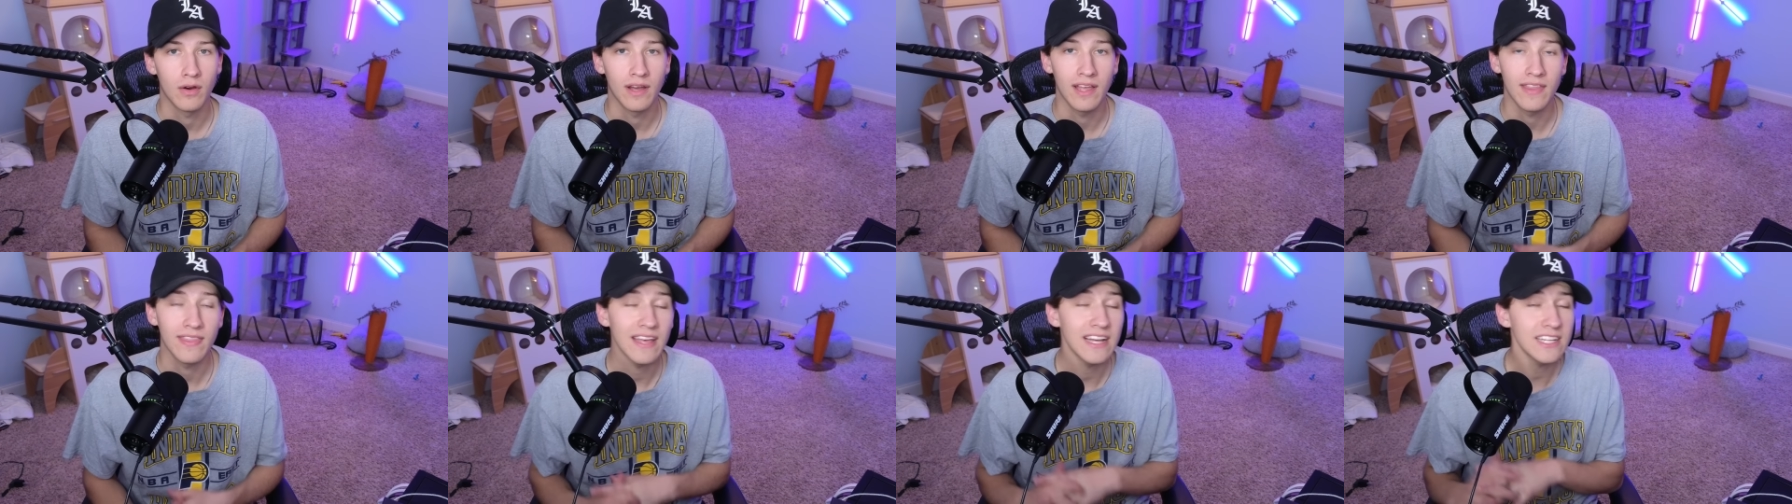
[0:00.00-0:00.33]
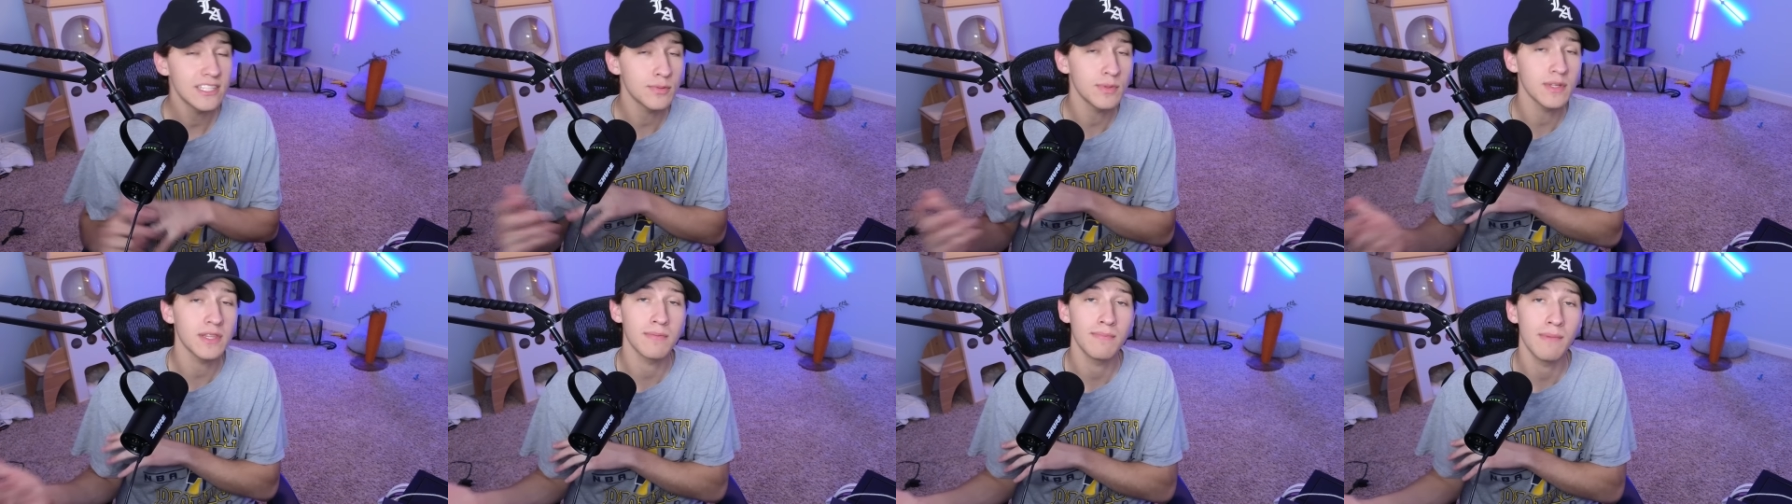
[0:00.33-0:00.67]
And
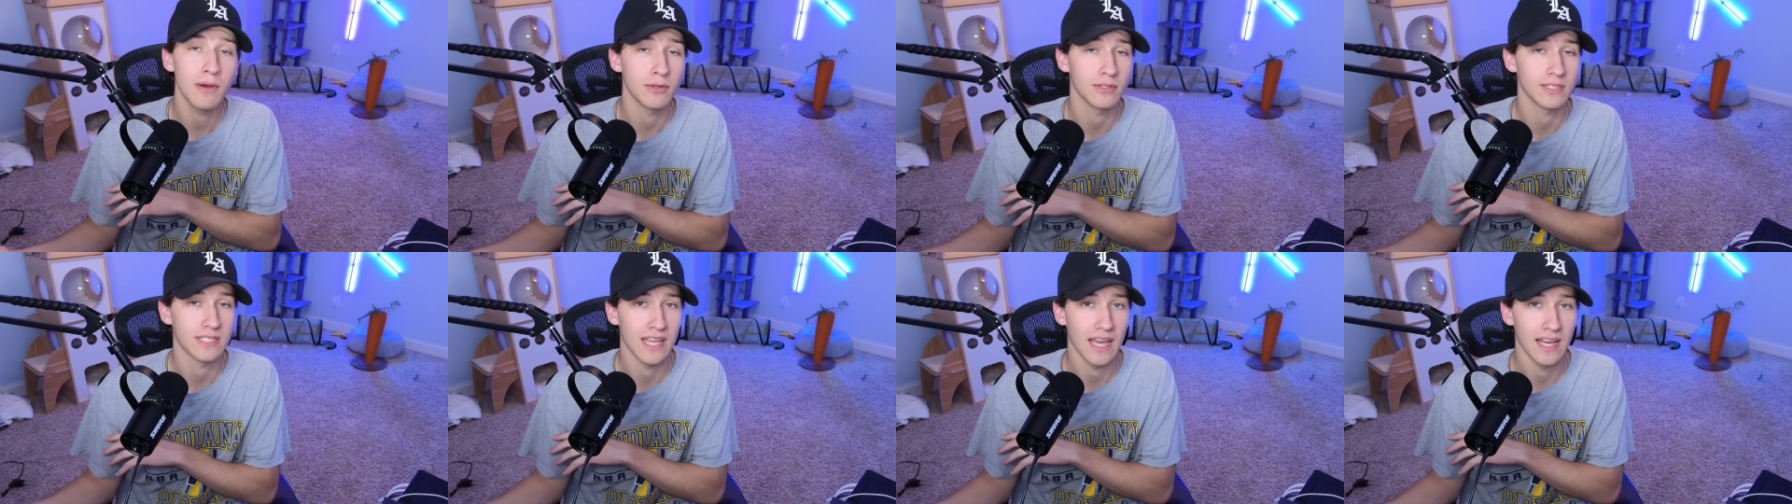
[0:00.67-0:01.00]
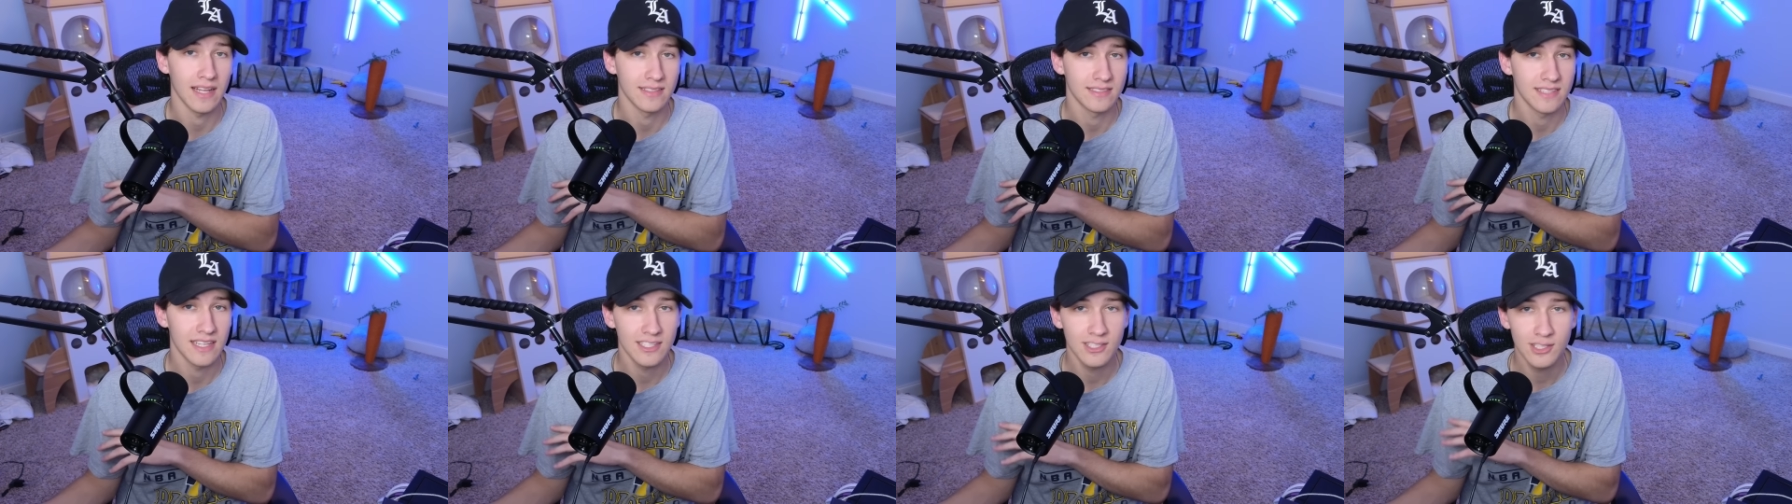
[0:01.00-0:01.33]
that's with most
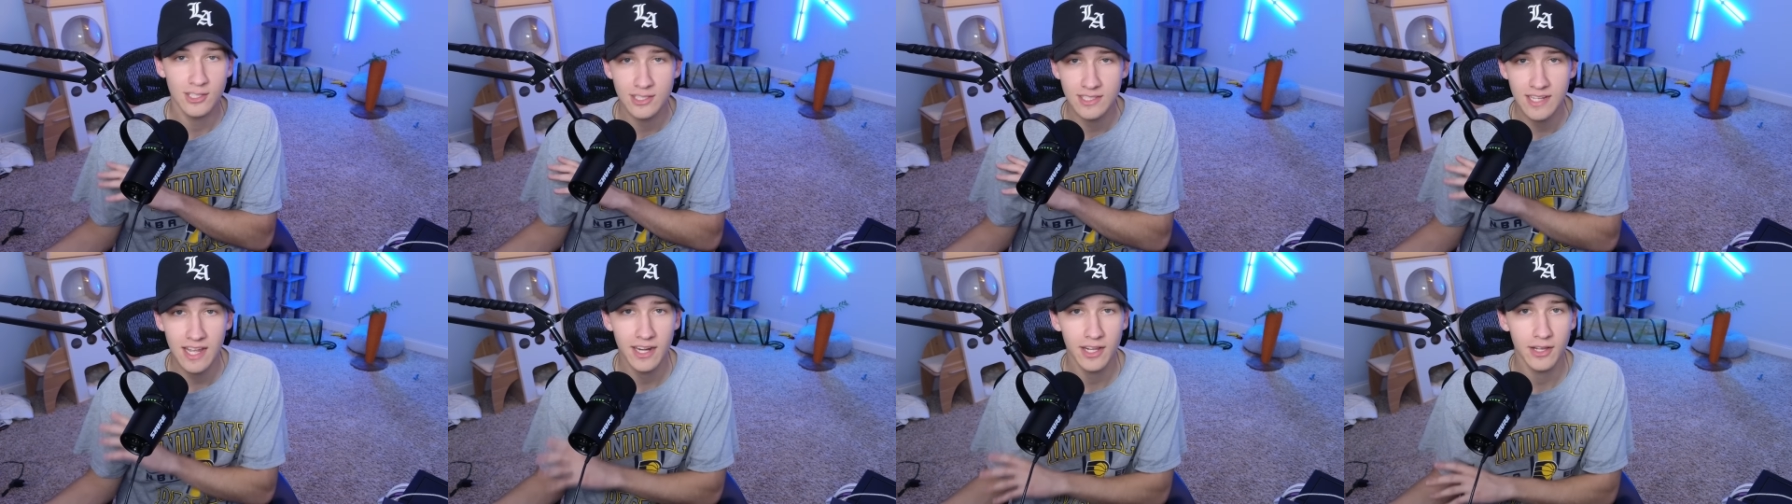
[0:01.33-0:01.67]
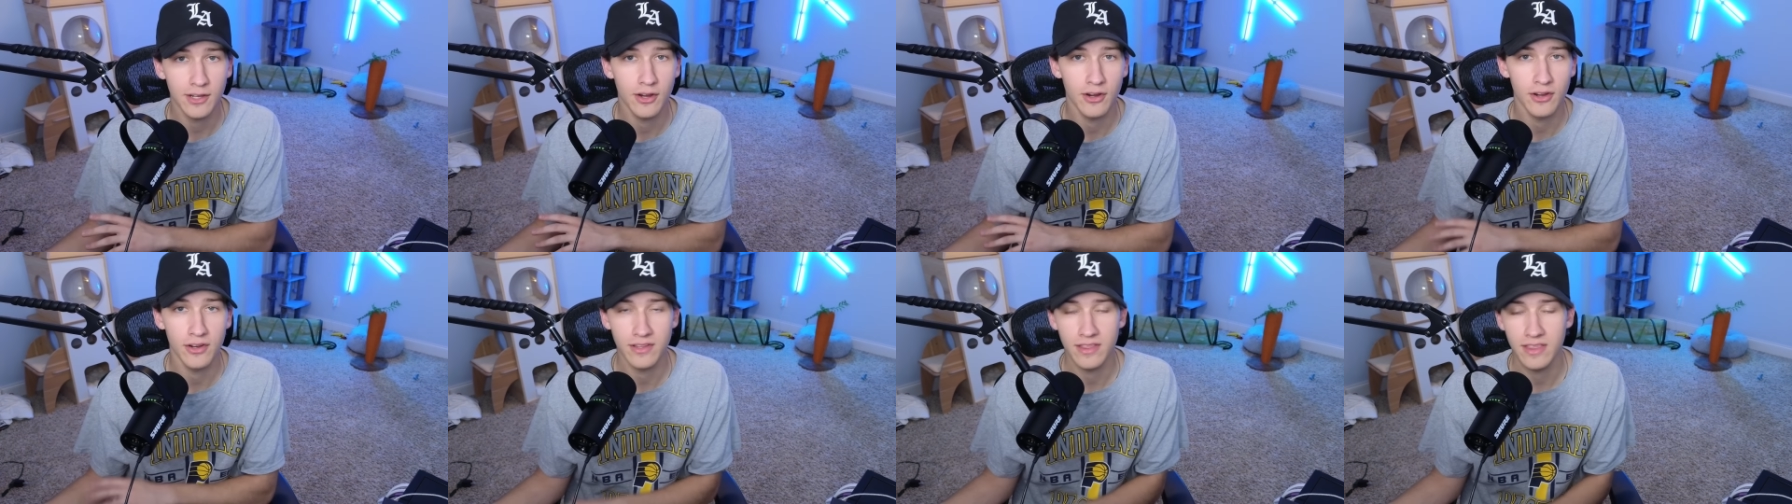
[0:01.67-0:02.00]
cats. That's just not a
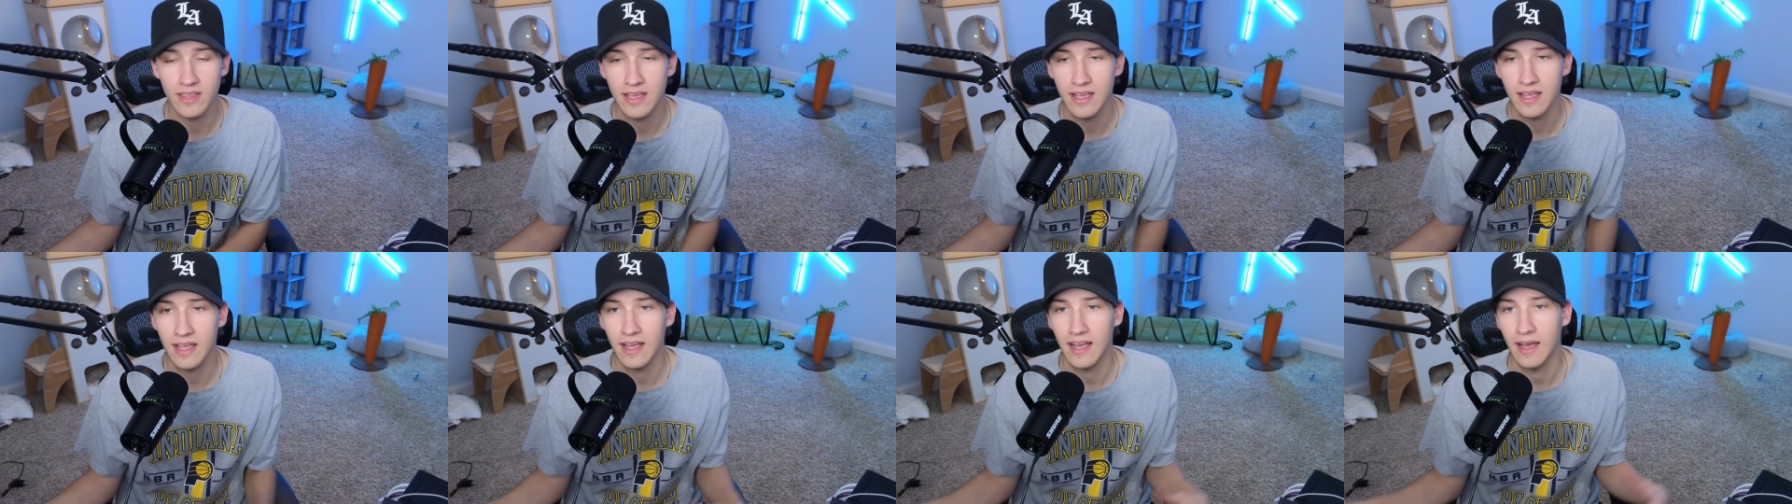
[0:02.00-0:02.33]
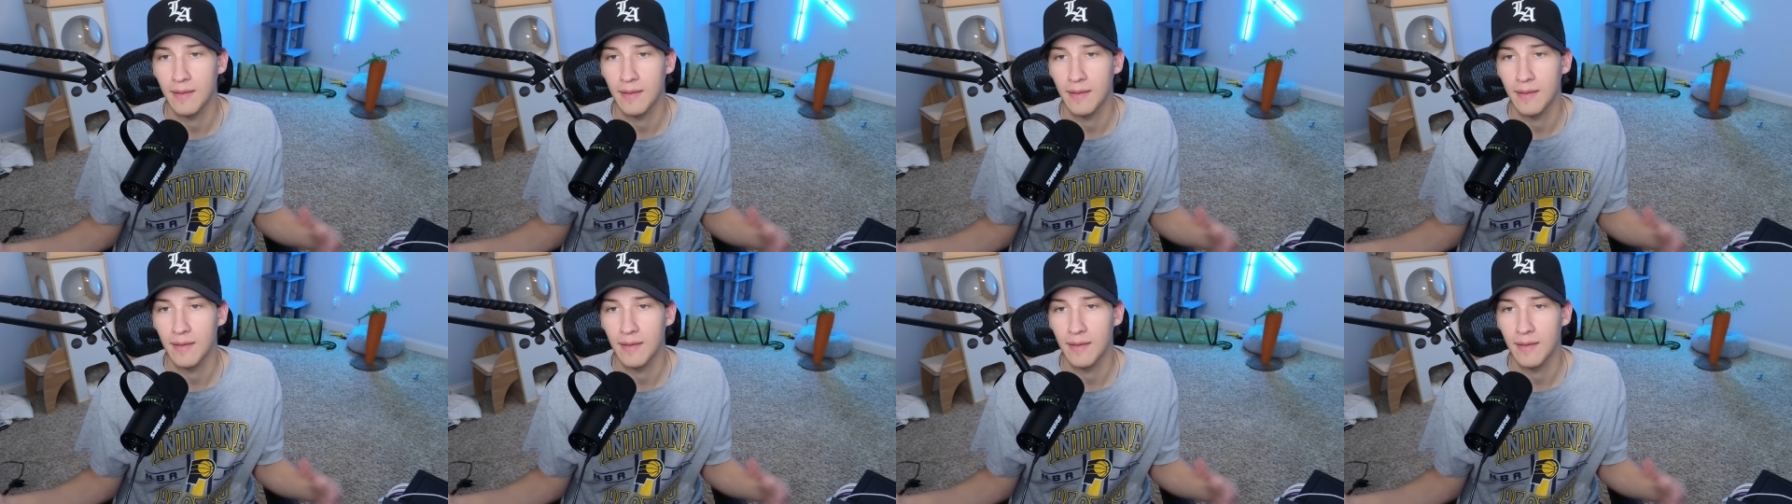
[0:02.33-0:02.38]
Kurt thing.